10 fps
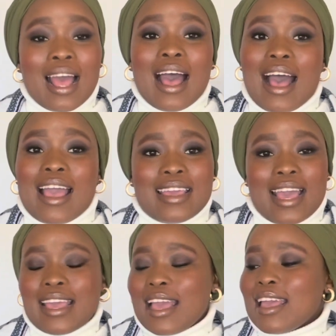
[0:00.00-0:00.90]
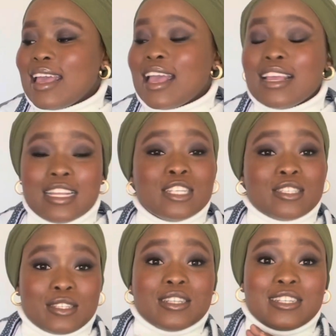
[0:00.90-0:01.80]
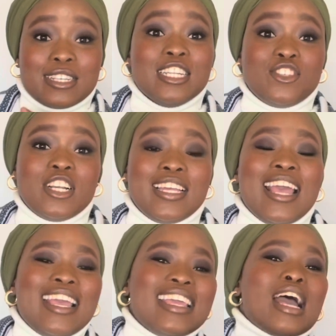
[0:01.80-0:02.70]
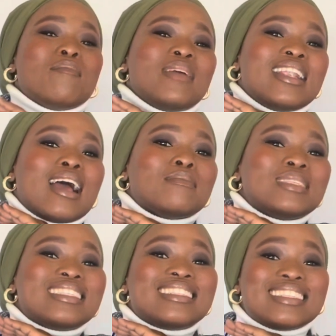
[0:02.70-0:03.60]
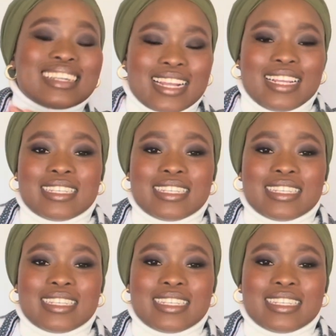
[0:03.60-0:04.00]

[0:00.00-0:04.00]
it literally, yeah, then I'm straight.